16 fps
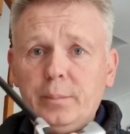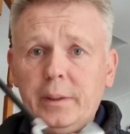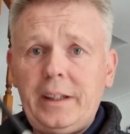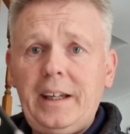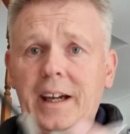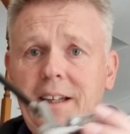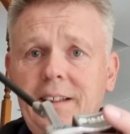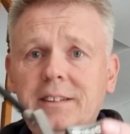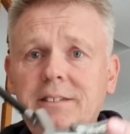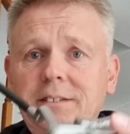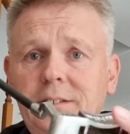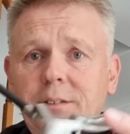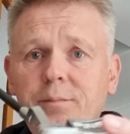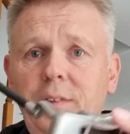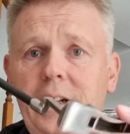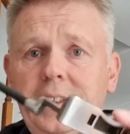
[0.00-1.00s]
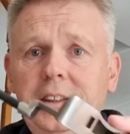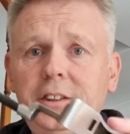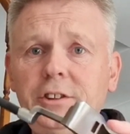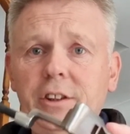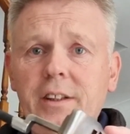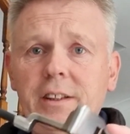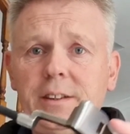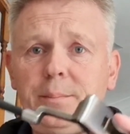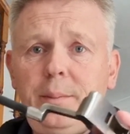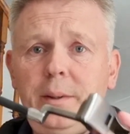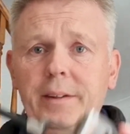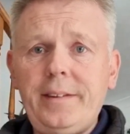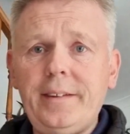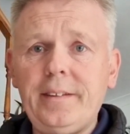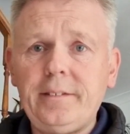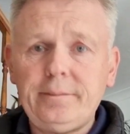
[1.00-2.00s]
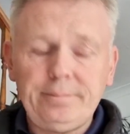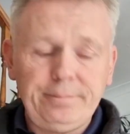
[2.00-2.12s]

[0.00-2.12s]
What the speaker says: mechanical advantage of this putter.